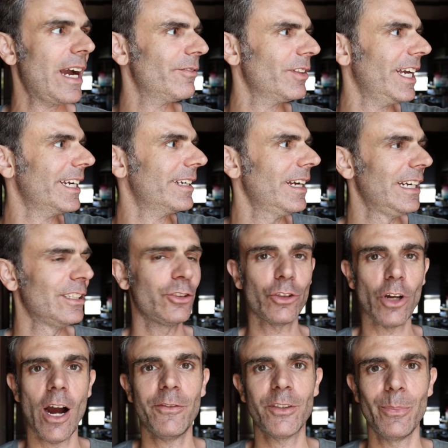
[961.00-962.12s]
have like
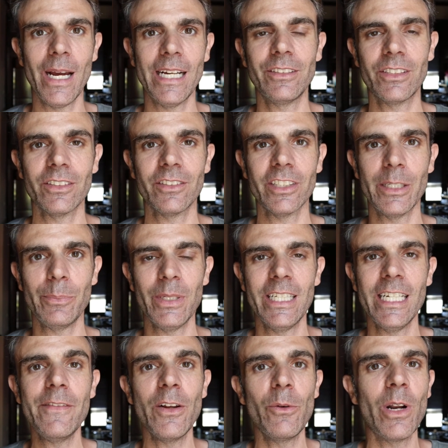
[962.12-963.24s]
soft beds to sleep in.
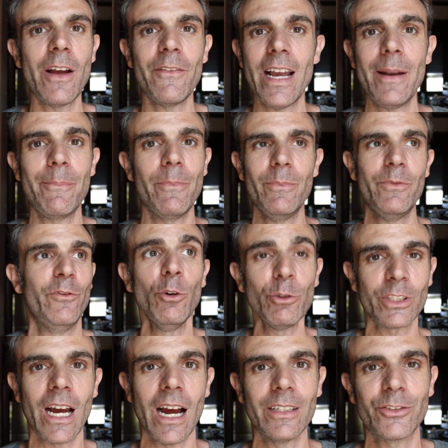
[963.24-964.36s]
And even when I've had
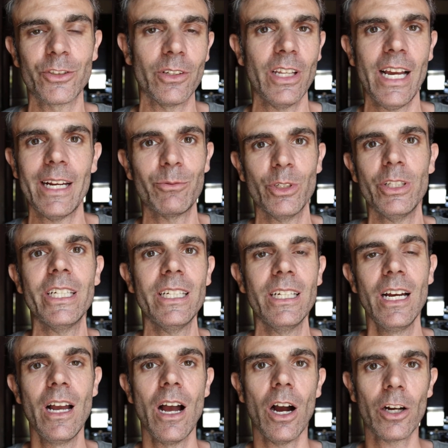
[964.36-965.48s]
futons or like really
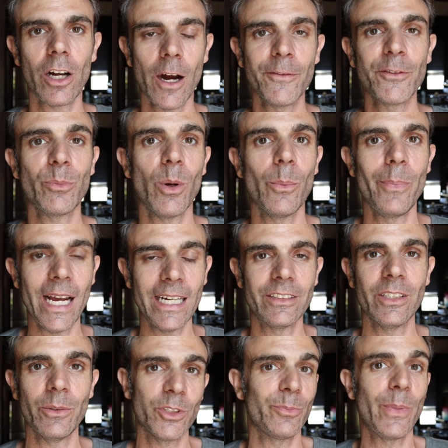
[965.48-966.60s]
uncomfortable
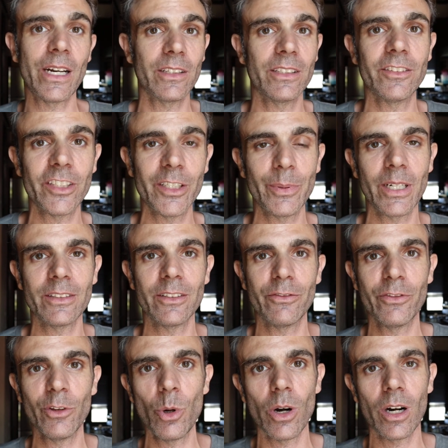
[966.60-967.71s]
beds, it was better than sleeping on the
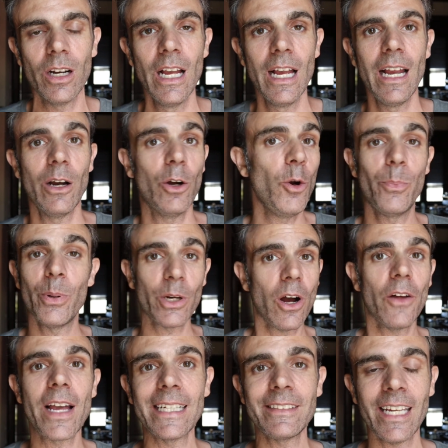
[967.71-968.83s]
floor. Who put
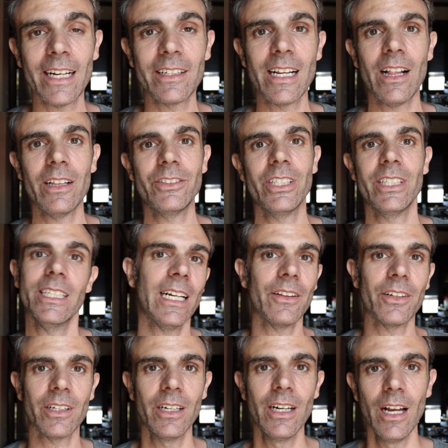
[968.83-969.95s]
all that technology
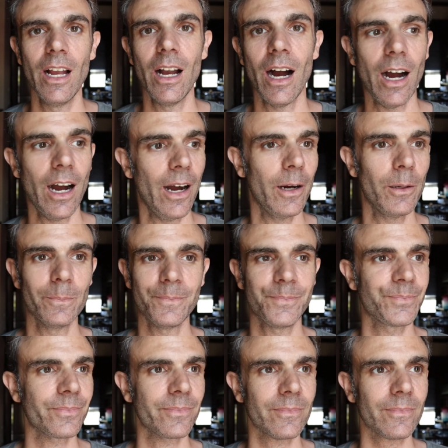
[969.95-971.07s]
together? Um,